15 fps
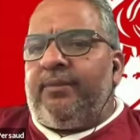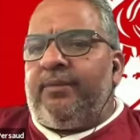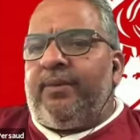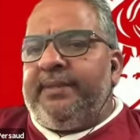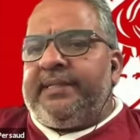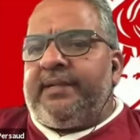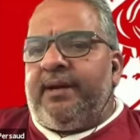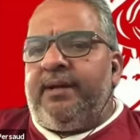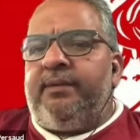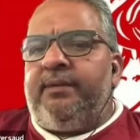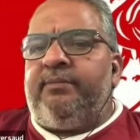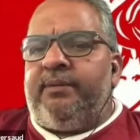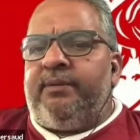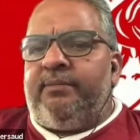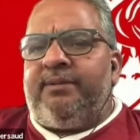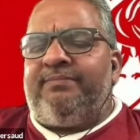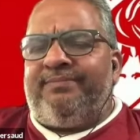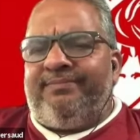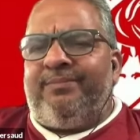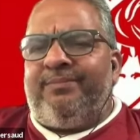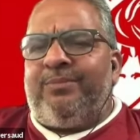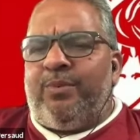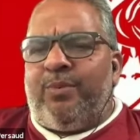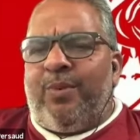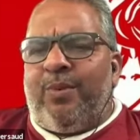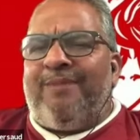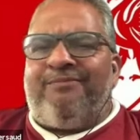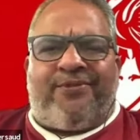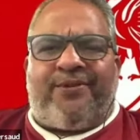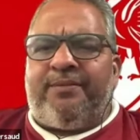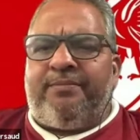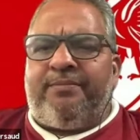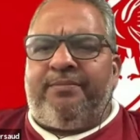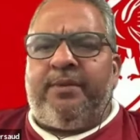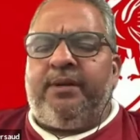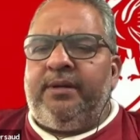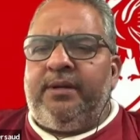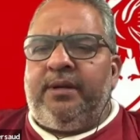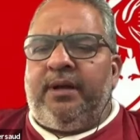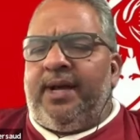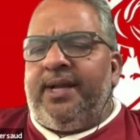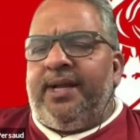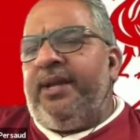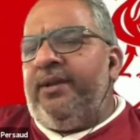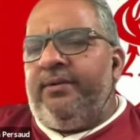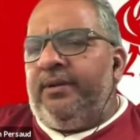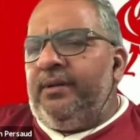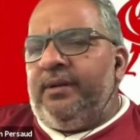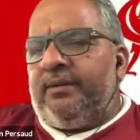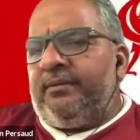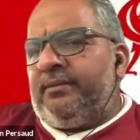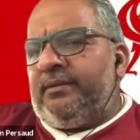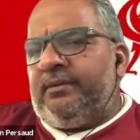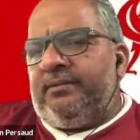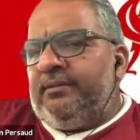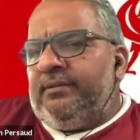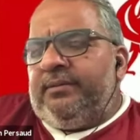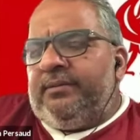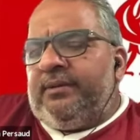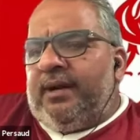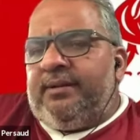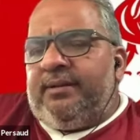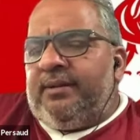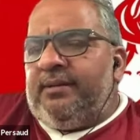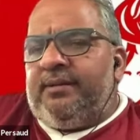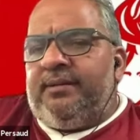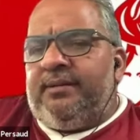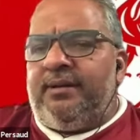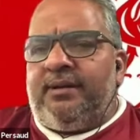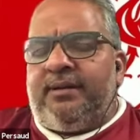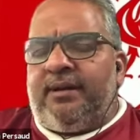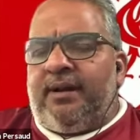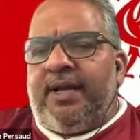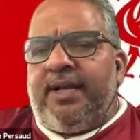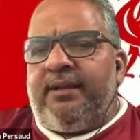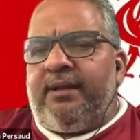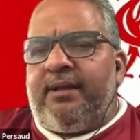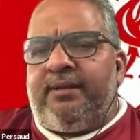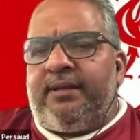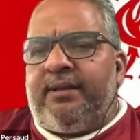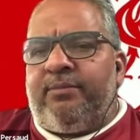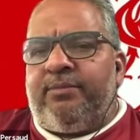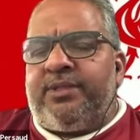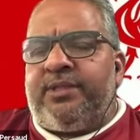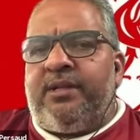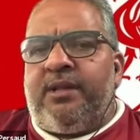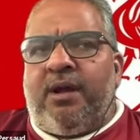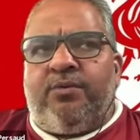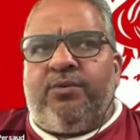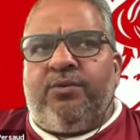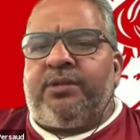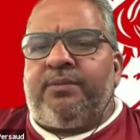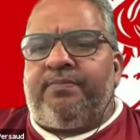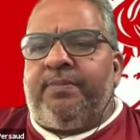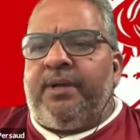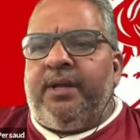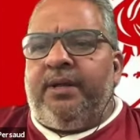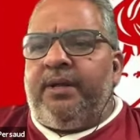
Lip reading: way we started. We went for them. I knew. Look, there was no support.